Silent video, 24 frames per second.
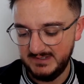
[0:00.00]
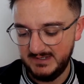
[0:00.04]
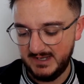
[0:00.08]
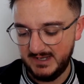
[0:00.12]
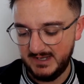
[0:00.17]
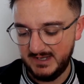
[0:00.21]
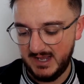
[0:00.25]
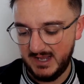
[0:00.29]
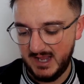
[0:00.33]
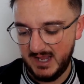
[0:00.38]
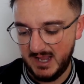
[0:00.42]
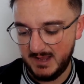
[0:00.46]

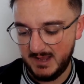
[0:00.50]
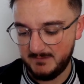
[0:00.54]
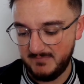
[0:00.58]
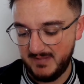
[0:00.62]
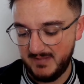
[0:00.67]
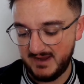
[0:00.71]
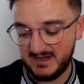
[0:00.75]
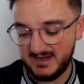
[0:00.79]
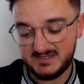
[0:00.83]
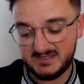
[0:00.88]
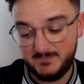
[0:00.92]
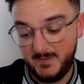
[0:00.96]

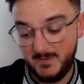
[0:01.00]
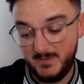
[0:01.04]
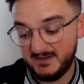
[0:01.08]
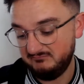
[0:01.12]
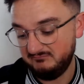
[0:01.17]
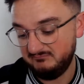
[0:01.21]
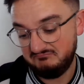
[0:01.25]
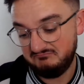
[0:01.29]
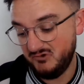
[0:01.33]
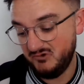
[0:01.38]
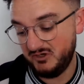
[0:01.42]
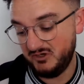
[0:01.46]
Expected.
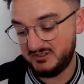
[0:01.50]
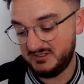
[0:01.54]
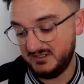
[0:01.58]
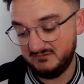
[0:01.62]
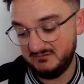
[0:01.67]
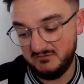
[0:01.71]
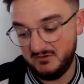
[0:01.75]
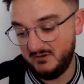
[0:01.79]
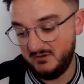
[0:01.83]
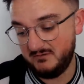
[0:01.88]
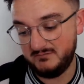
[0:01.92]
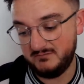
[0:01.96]

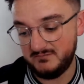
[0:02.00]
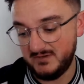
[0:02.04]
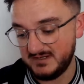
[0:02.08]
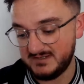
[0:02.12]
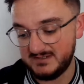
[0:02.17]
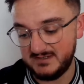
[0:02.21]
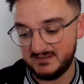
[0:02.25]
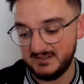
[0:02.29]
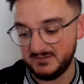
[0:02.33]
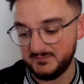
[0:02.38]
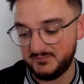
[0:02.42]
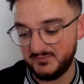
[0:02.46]
Listen, I
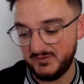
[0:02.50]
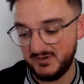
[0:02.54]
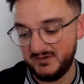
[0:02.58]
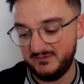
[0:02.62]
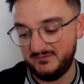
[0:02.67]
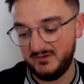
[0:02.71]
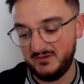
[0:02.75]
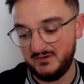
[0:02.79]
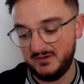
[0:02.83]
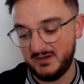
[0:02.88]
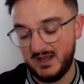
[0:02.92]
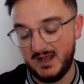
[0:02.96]
said in the
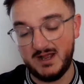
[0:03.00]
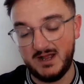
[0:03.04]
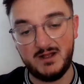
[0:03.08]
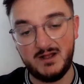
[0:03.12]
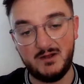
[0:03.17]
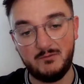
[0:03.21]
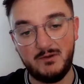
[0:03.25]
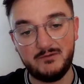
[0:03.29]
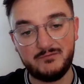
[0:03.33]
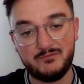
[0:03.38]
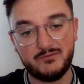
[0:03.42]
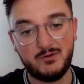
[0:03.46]
preview, you know, I
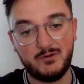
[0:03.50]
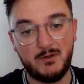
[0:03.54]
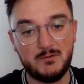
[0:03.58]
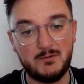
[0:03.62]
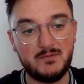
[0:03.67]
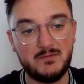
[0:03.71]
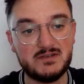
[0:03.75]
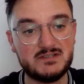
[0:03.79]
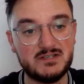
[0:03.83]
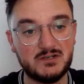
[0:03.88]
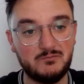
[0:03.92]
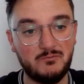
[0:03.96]
went for an
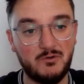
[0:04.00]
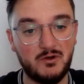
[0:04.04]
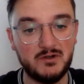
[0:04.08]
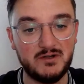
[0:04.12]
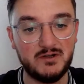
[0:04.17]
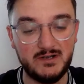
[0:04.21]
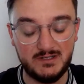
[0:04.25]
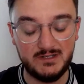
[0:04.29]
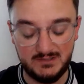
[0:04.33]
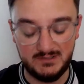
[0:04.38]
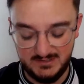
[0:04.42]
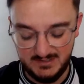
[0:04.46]
optimistic
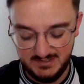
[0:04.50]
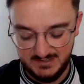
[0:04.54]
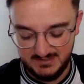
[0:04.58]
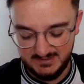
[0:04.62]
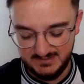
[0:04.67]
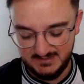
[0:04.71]
1-0.